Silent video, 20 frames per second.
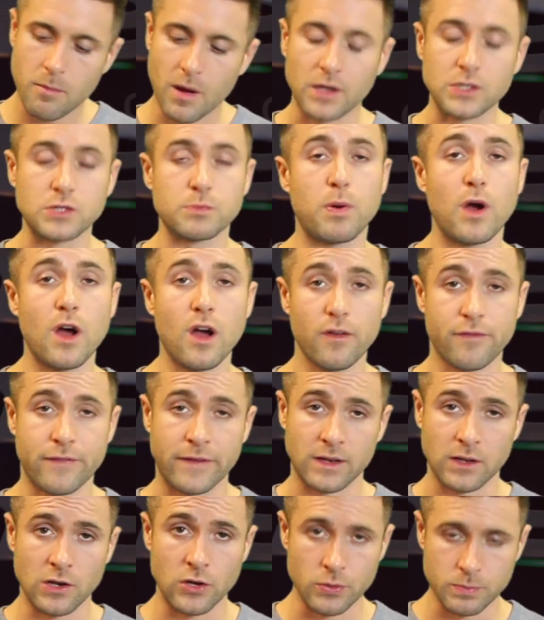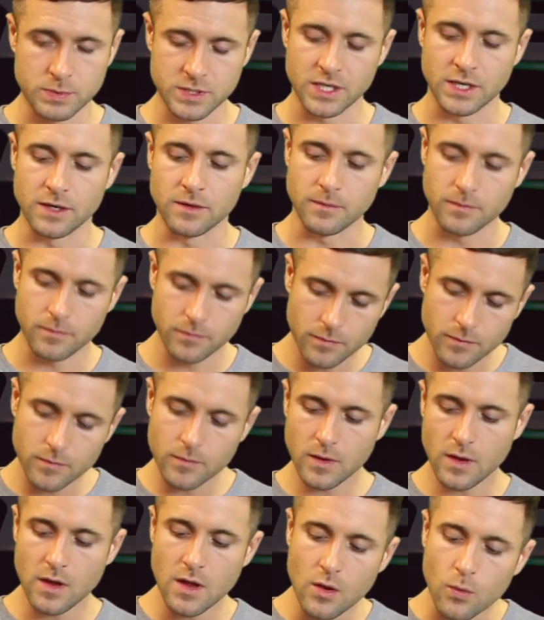punch perfect loops in.
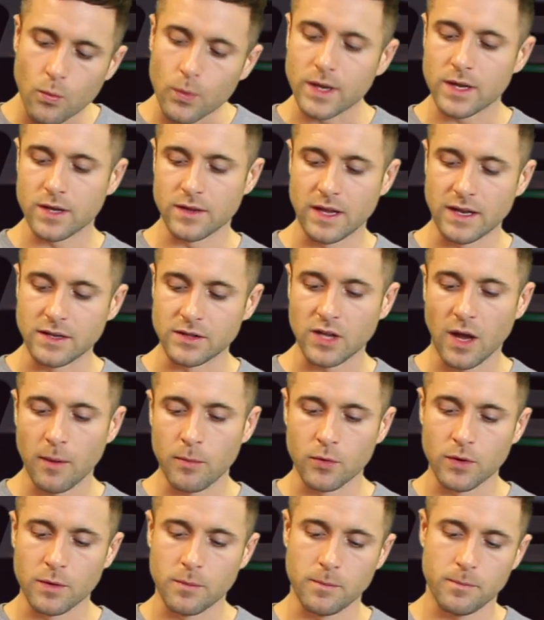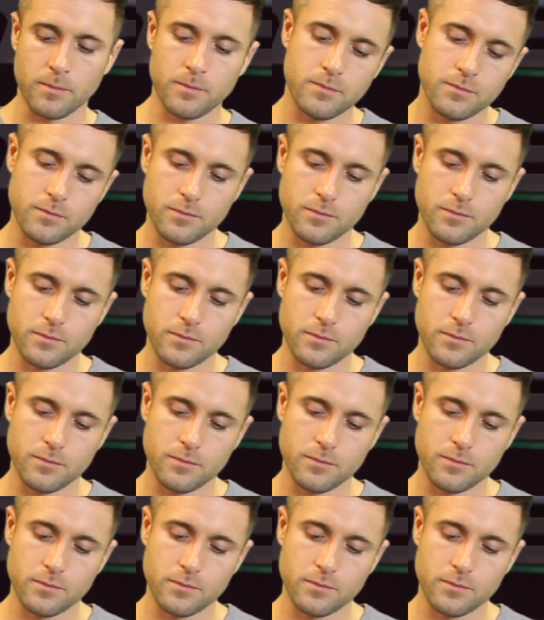We can then double them.